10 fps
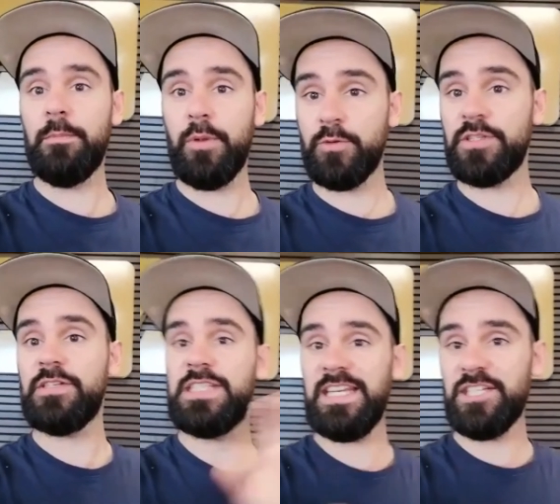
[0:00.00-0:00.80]
but also
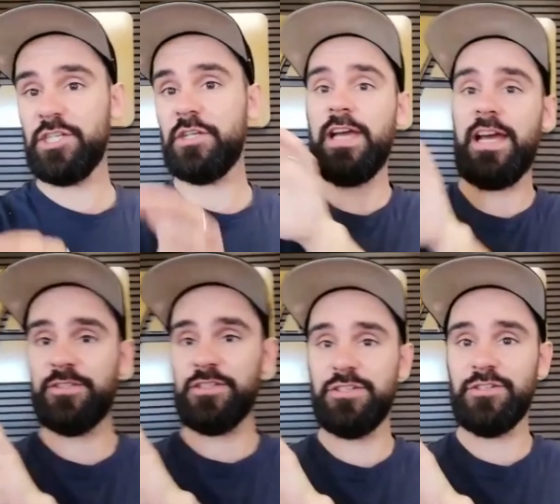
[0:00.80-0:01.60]
teaching you how
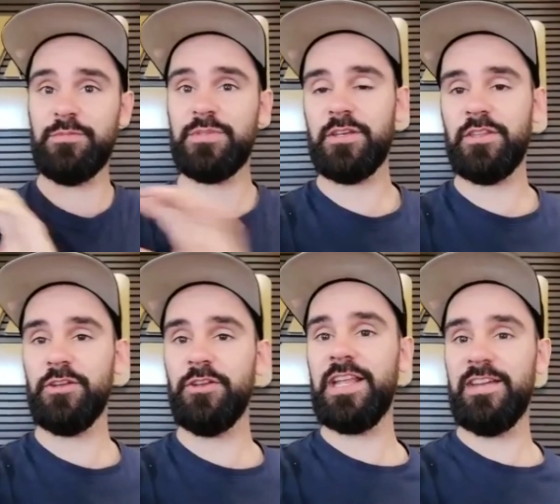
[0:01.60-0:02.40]
to do them so that
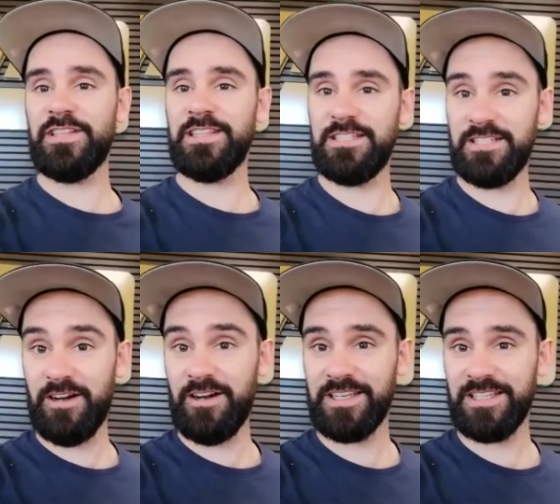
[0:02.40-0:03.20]
you're not left in the
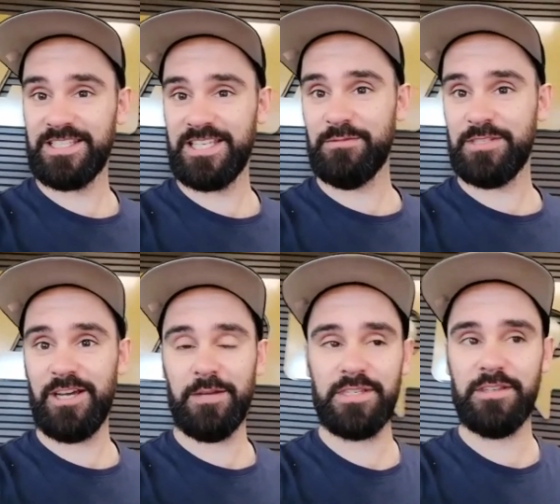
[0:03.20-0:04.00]
dark at the same
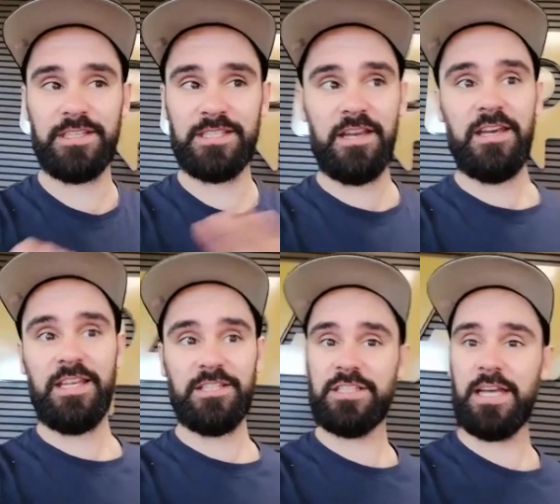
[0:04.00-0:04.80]
time. So it's
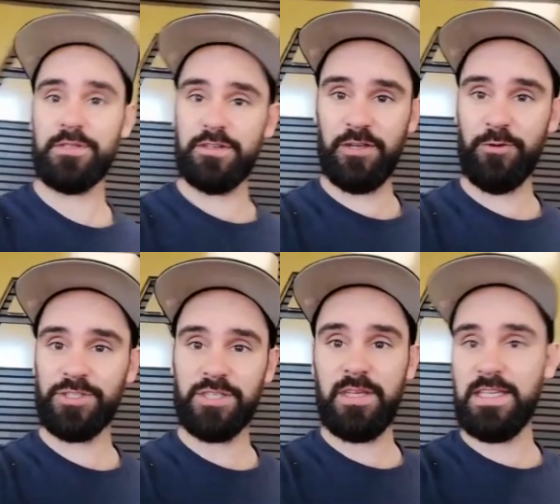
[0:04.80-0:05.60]
it's just absolutely
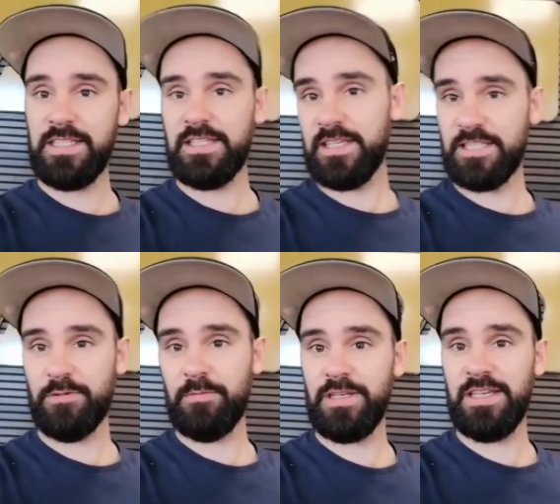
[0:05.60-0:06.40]
awesome. He did things
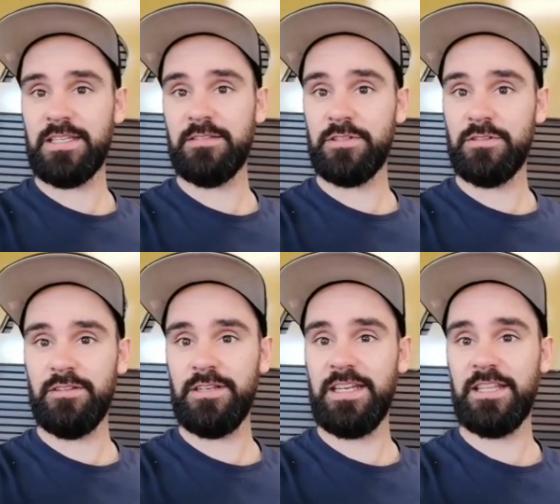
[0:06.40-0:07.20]
when we needed
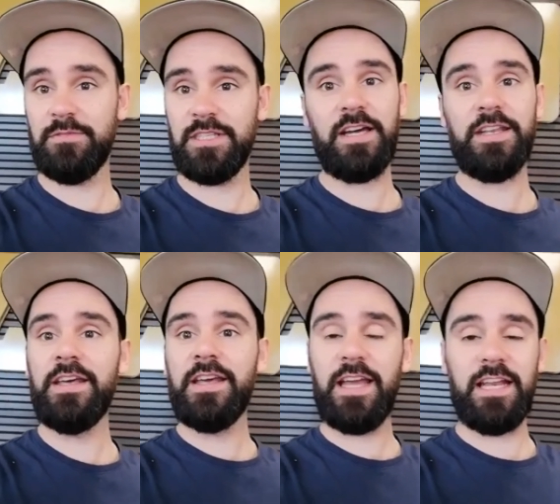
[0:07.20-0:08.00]
needed them done,
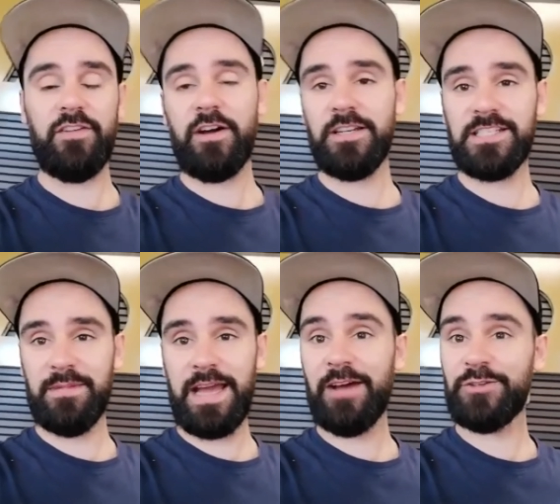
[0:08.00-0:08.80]
and if I asked
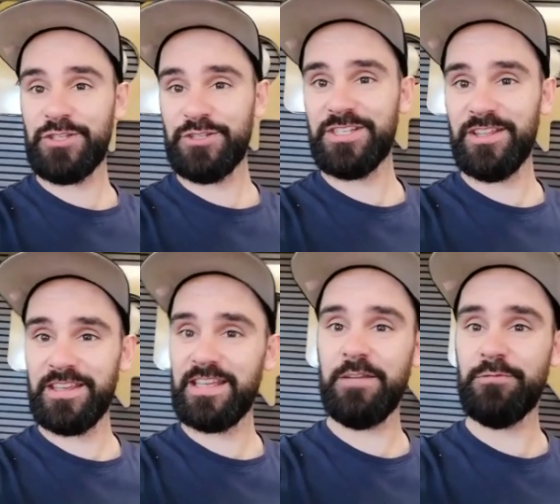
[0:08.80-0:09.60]
him how to do
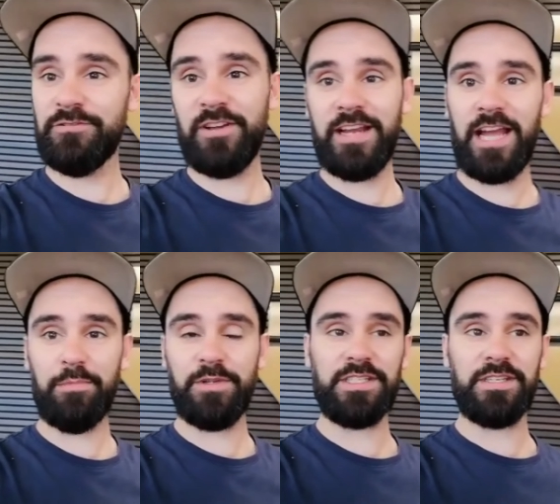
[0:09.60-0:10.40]
something, he was very
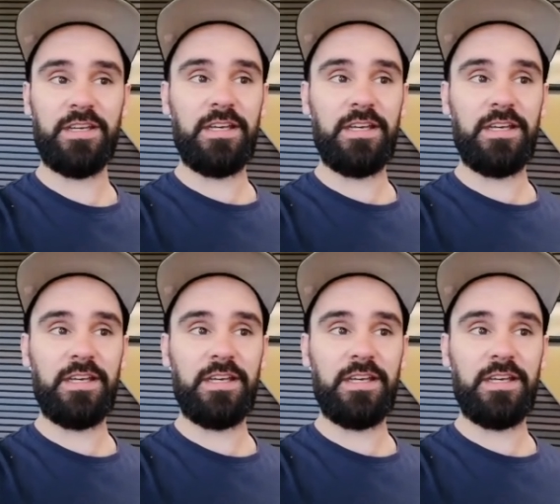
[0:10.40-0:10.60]
happy to